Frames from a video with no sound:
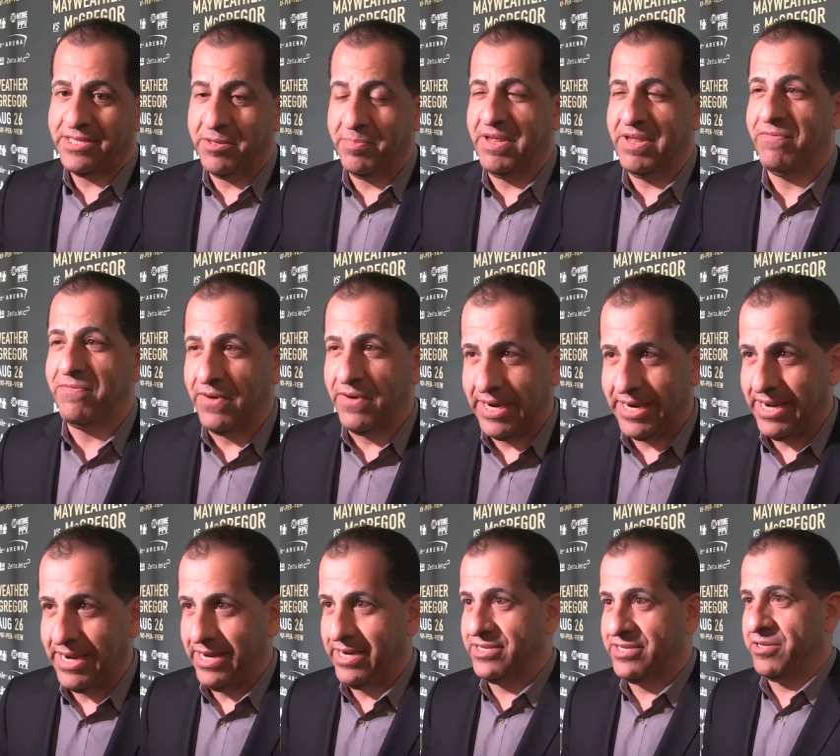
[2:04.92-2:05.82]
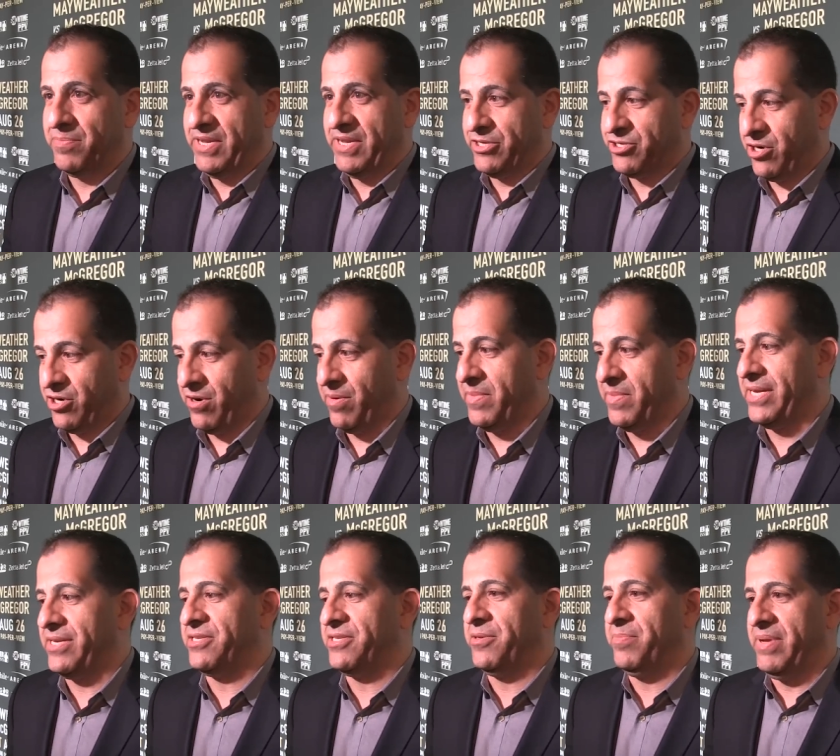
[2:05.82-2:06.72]
to be funny, to be
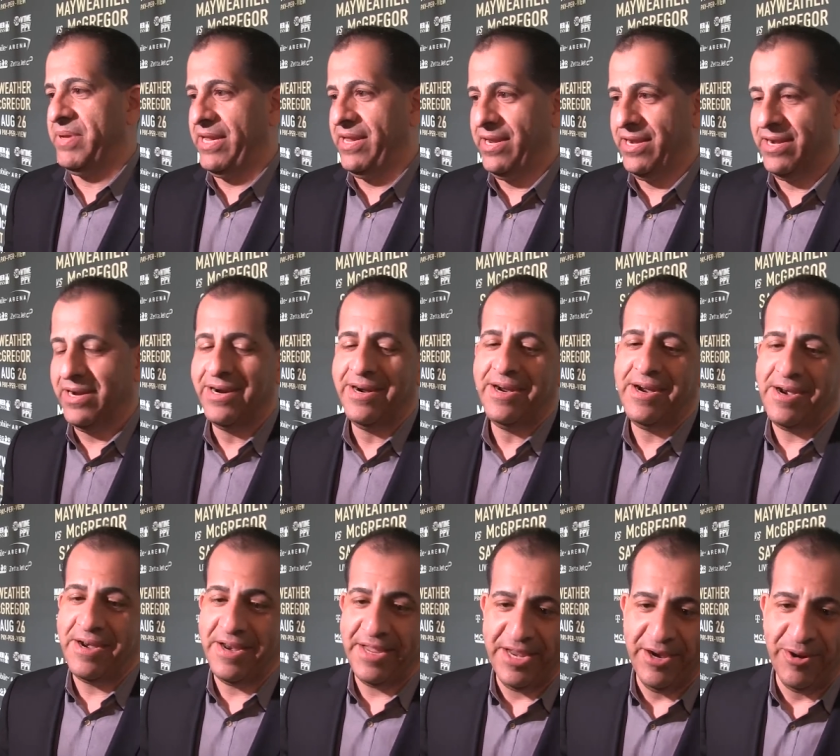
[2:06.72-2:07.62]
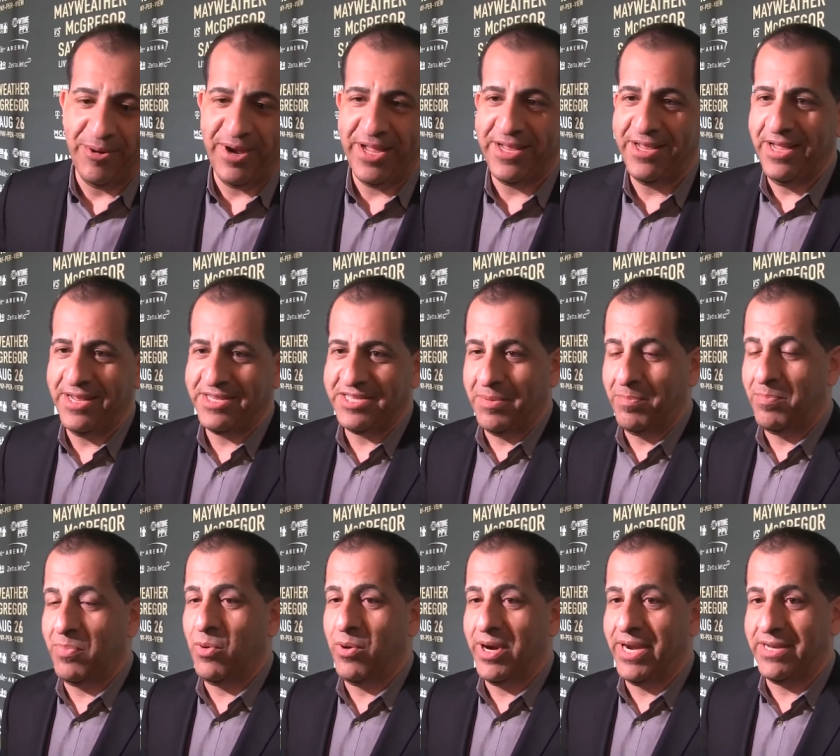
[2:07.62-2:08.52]
charming, to be, you know, at some
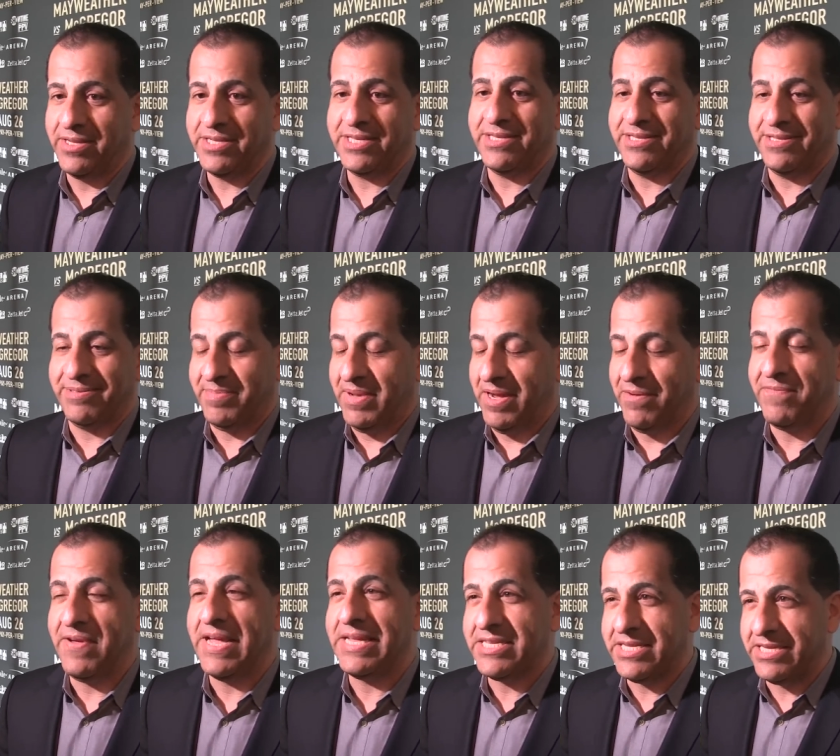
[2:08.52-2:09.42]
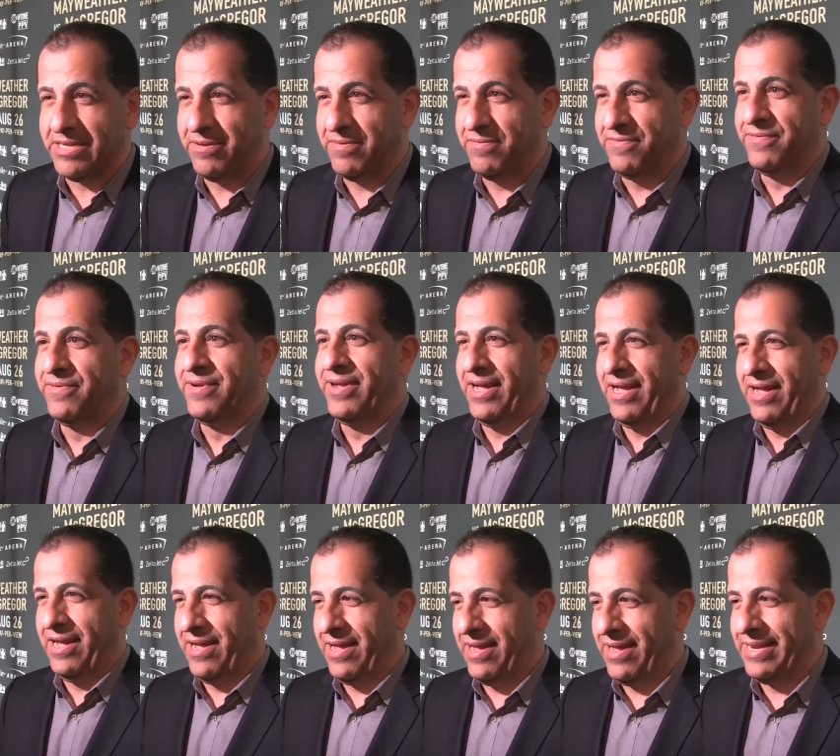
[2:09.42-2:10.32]
points offensive,
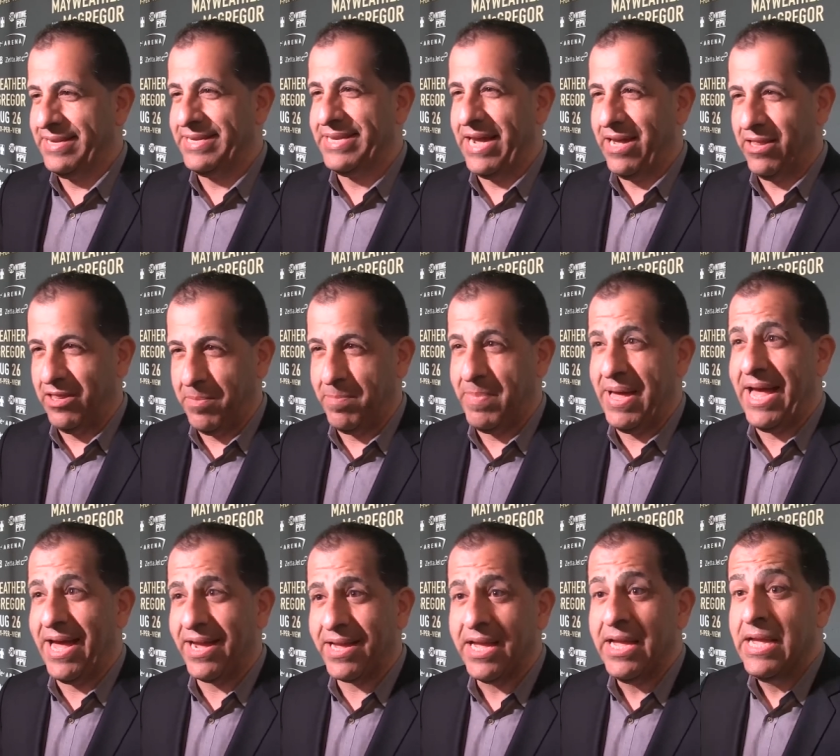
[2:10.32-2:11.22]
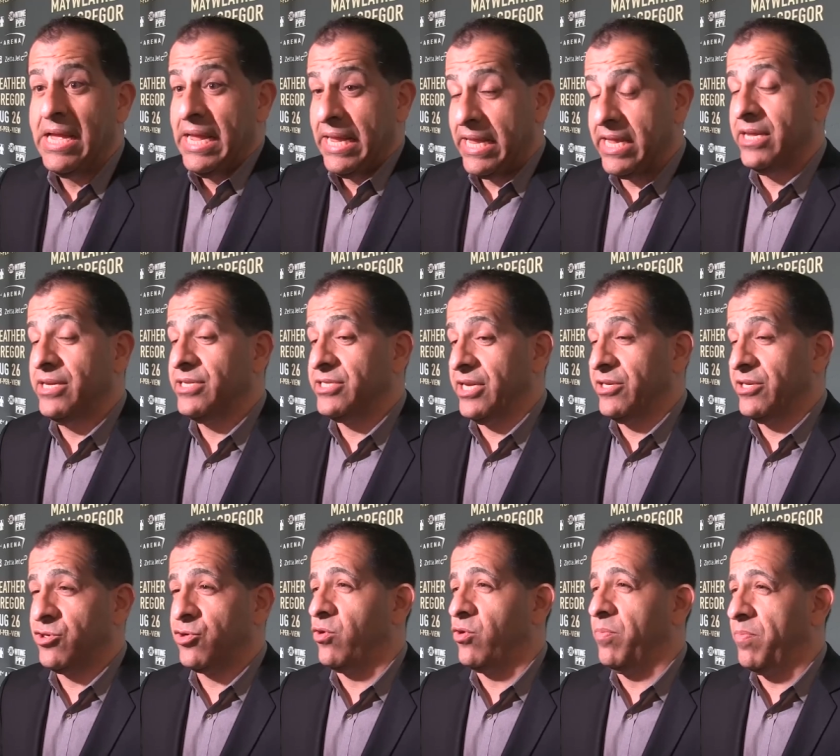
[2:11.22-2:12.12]
and dial it back. He is a
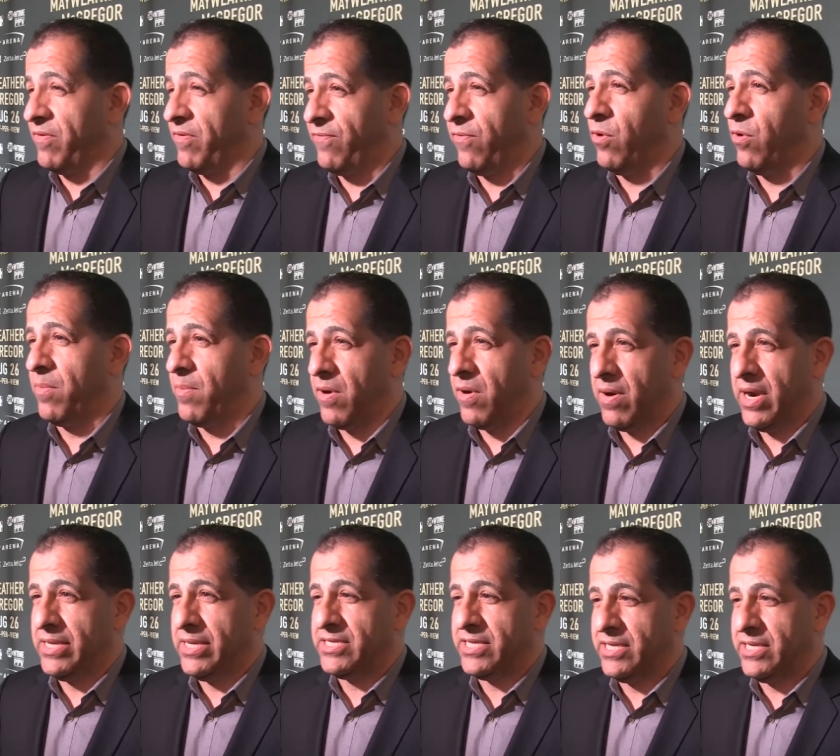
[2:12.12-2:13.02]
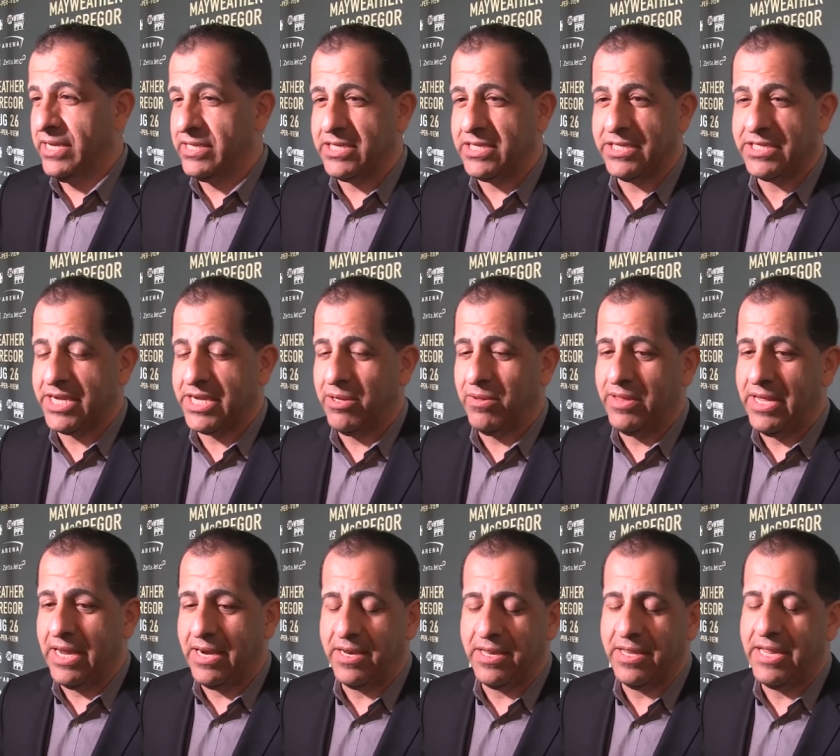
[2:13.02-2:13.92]
true performer. It's a skill
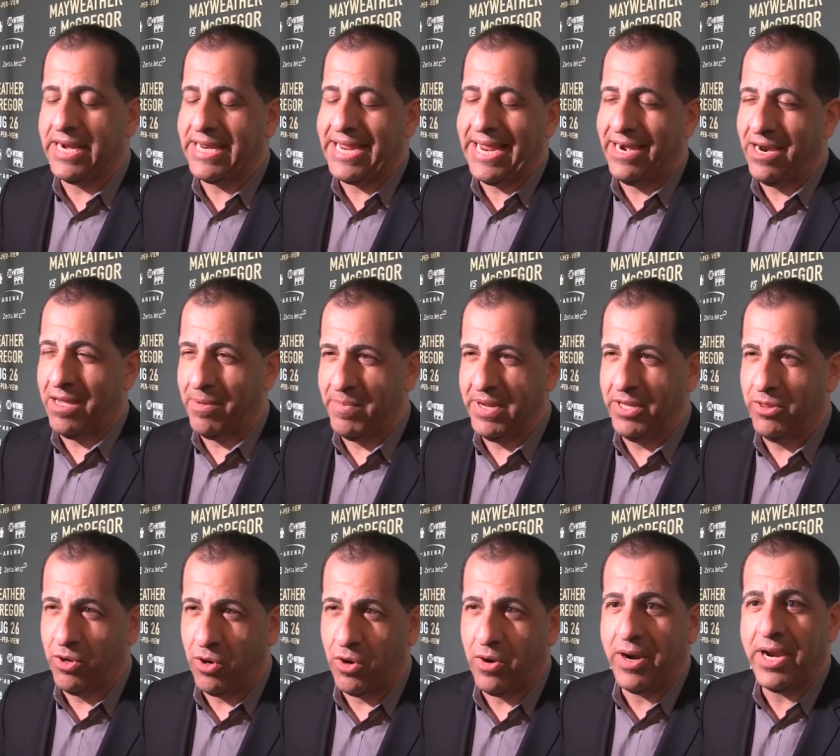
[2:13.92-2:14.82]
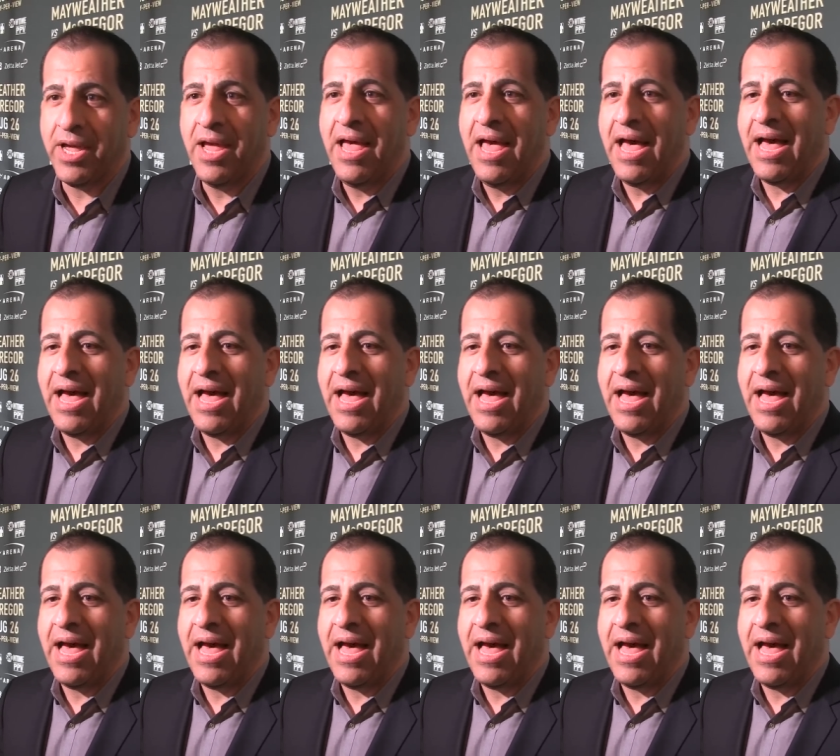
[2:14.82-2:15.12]
that cannot be learned.